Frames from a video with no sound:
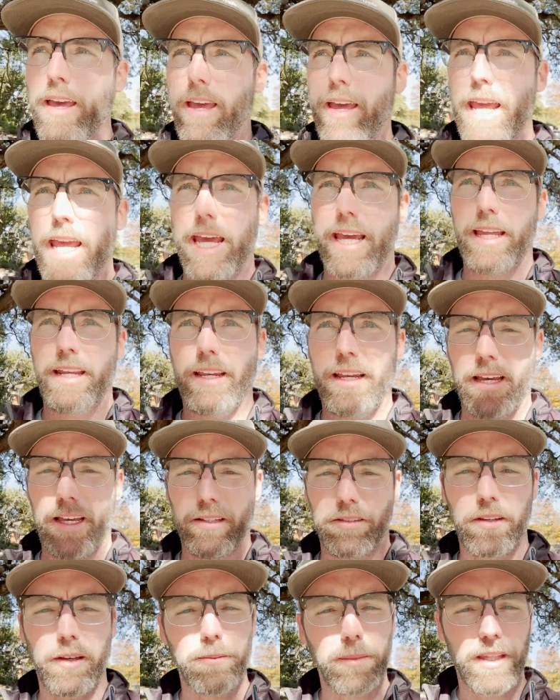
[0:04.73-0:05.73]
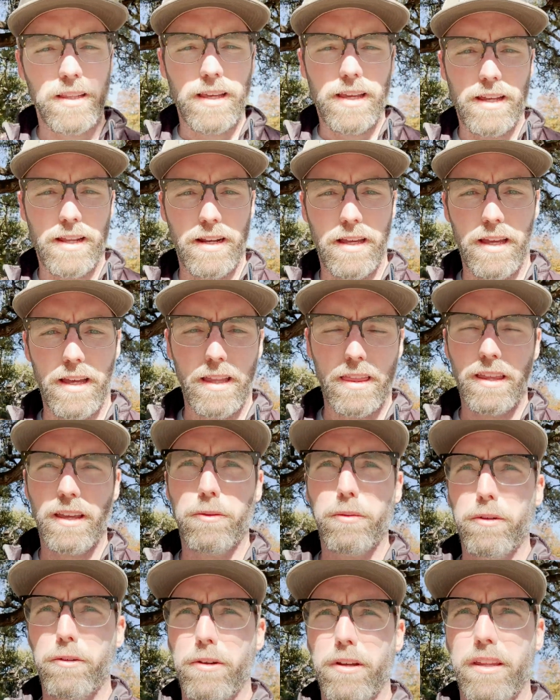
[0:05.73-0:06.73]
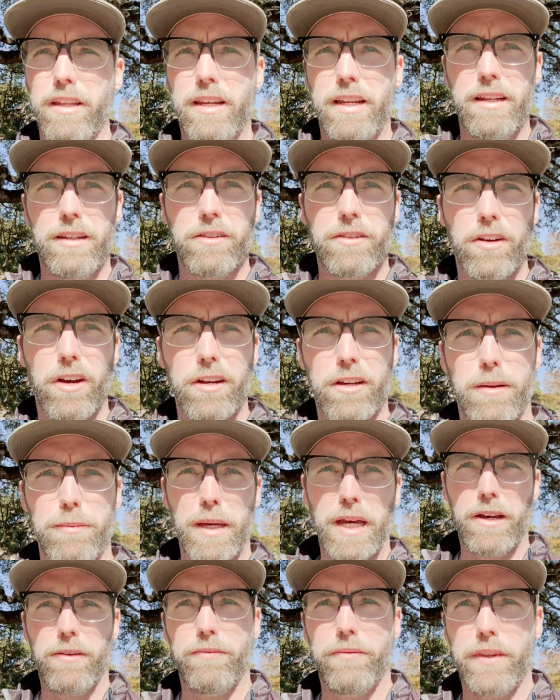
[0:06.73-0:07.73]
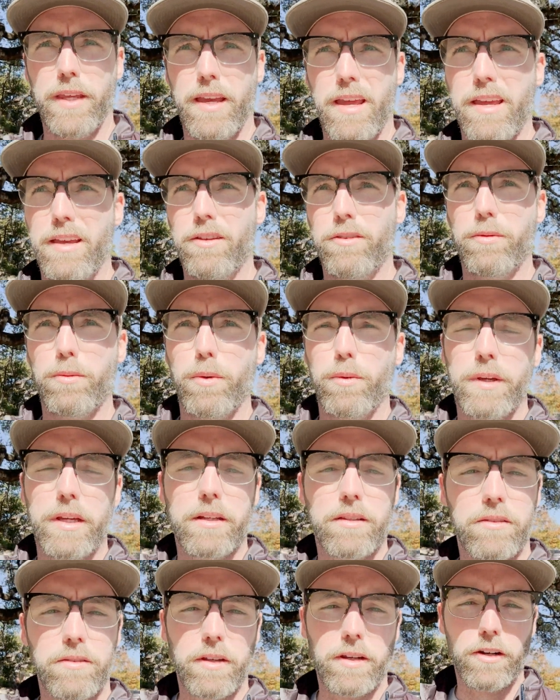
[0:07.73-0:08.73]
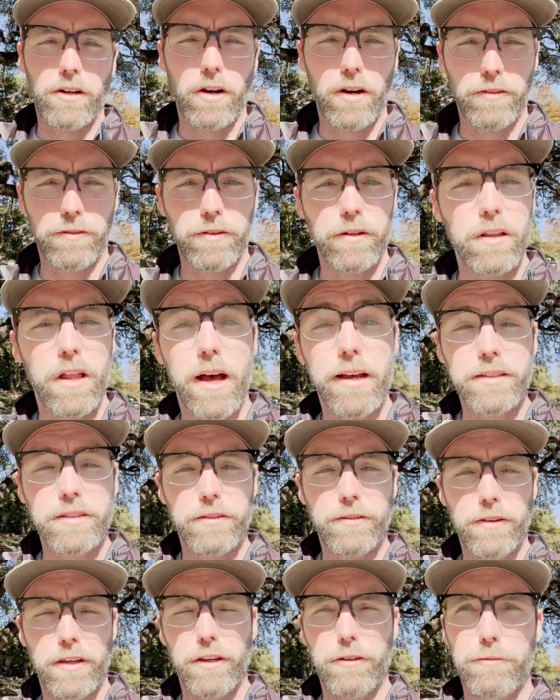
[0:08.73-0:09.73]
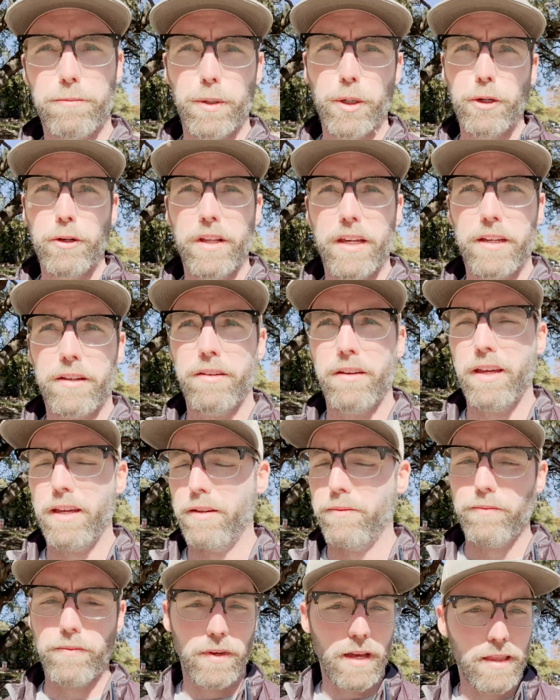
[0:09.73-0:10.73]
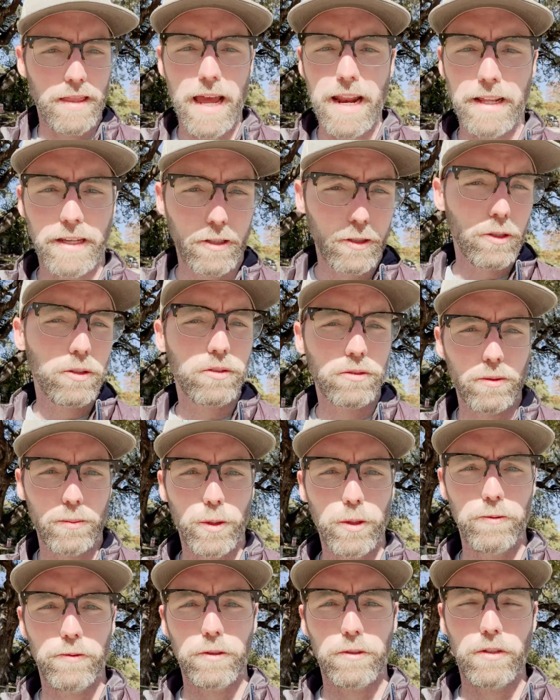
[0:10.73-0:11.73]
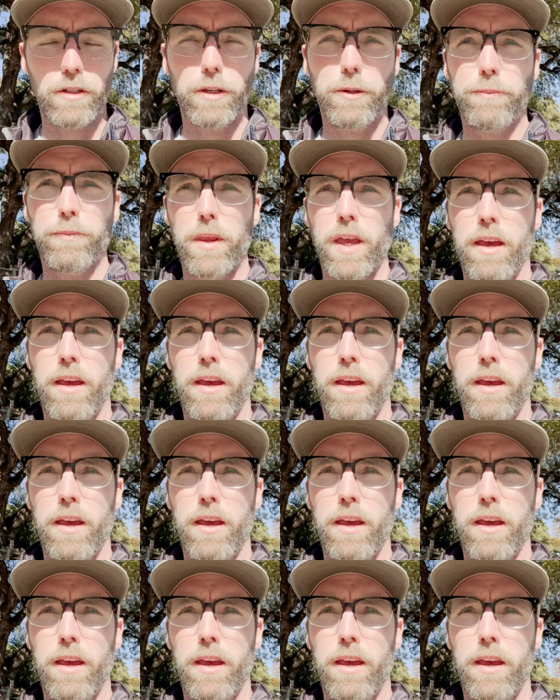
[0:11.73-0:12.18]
And something that I think we really need to talk about is what we consider our philosophy of pruning, and that includes removal too,